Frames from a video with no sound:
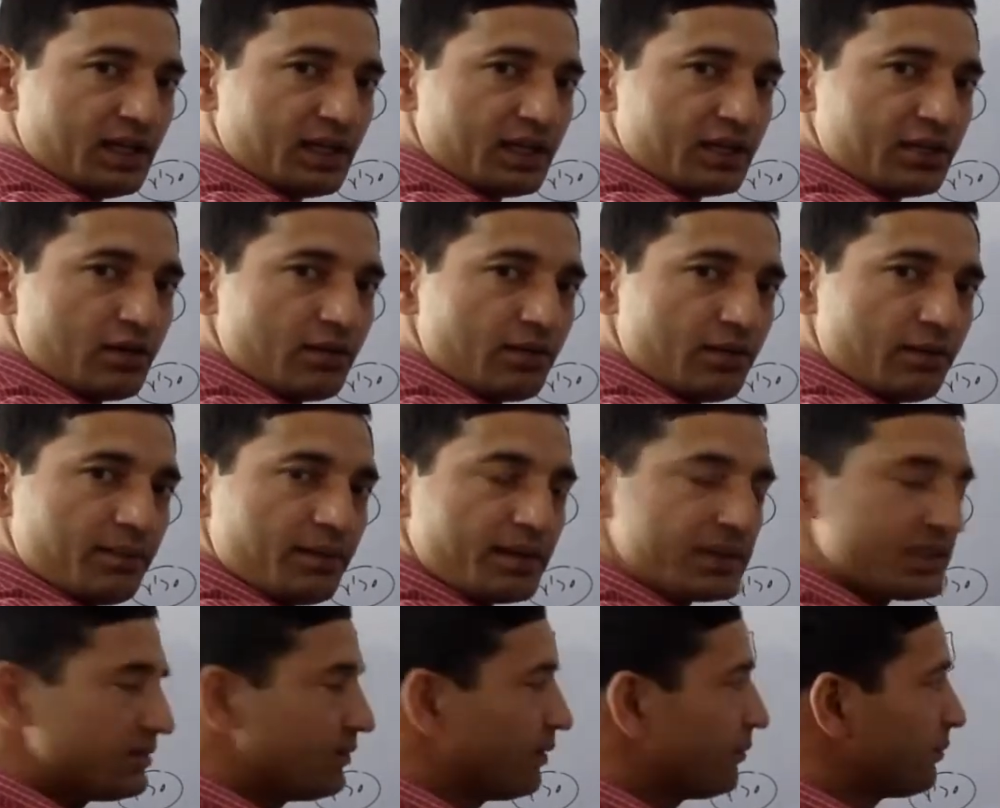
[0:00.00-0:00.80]
You have a
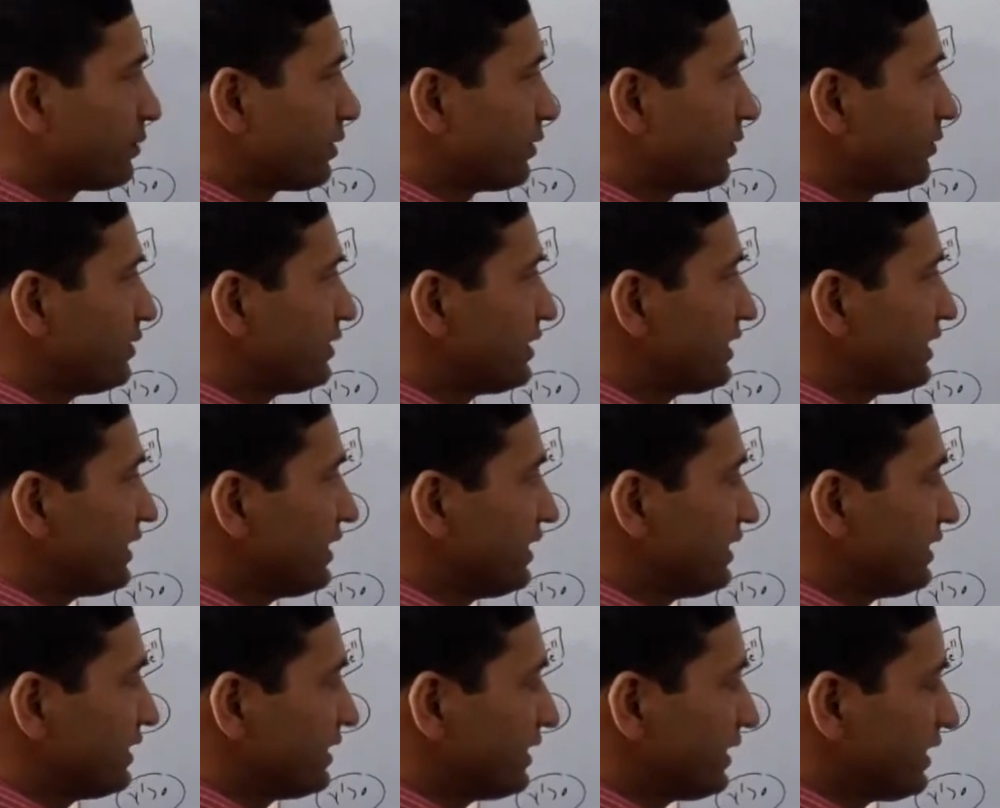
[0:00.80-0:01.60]
maximum probability
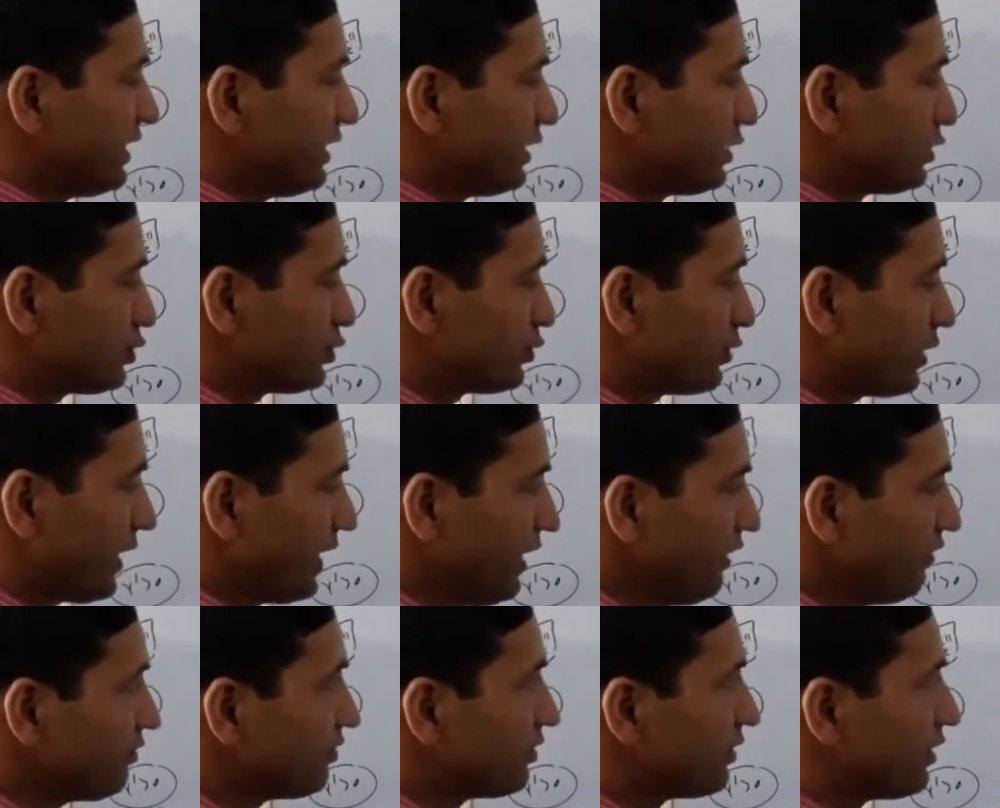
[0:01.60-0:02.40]
either A to
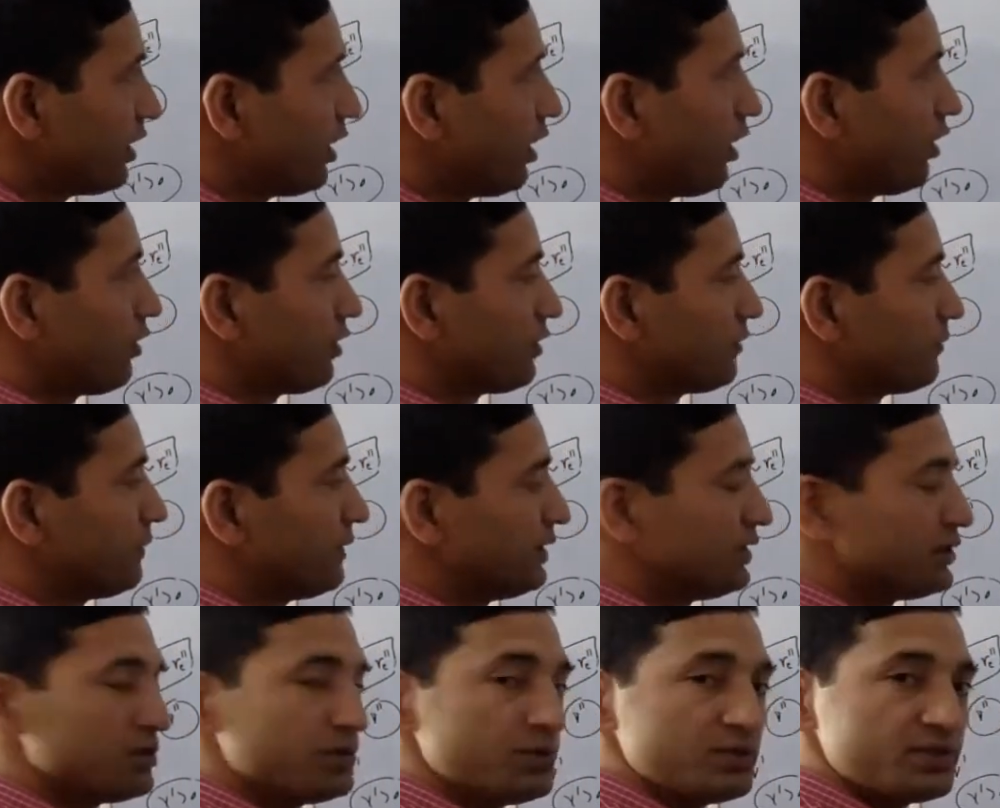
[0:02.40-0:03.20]
F or
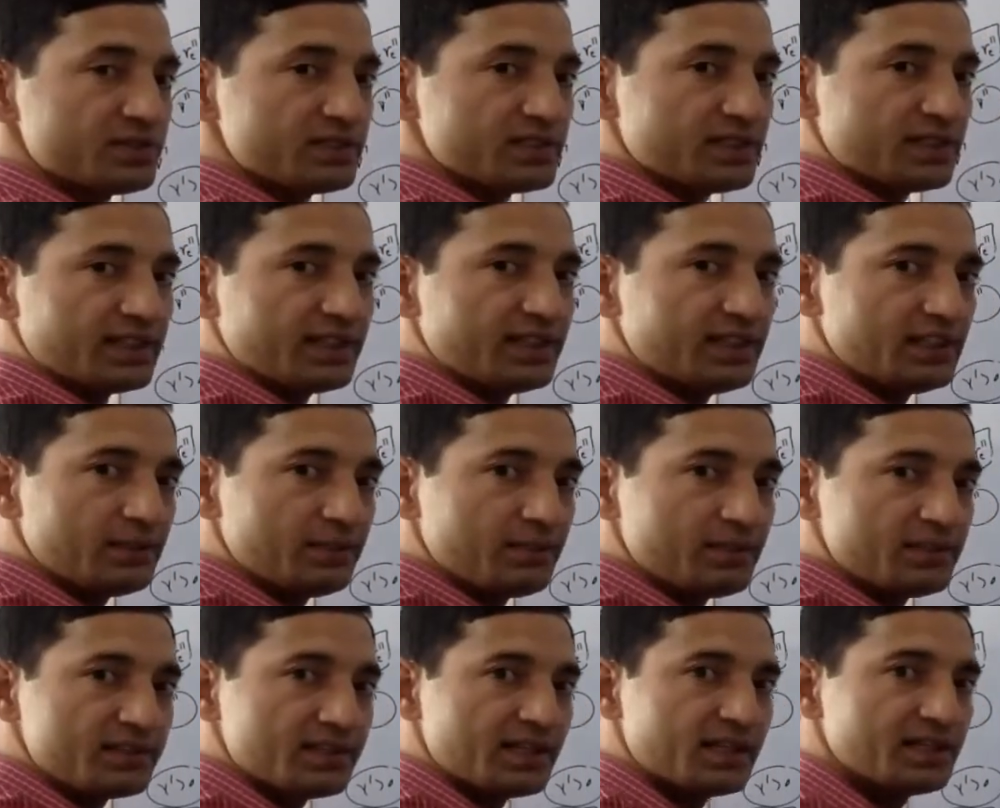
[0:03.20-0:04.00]
B to C. It
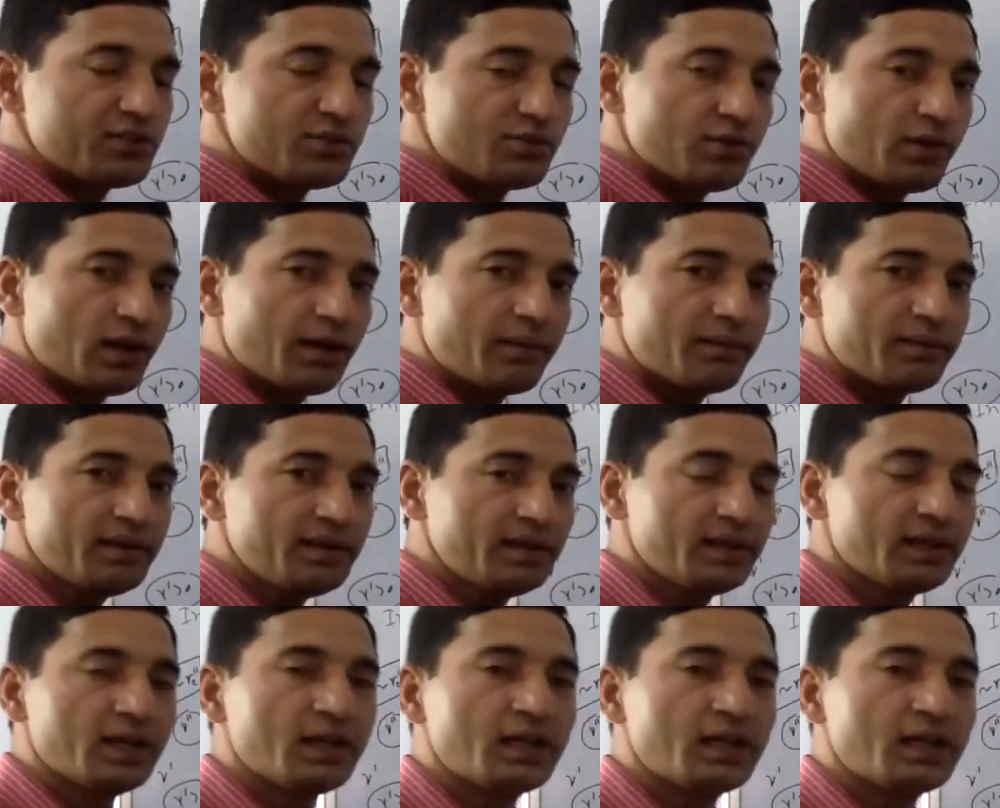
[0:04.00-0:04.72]
means that you have a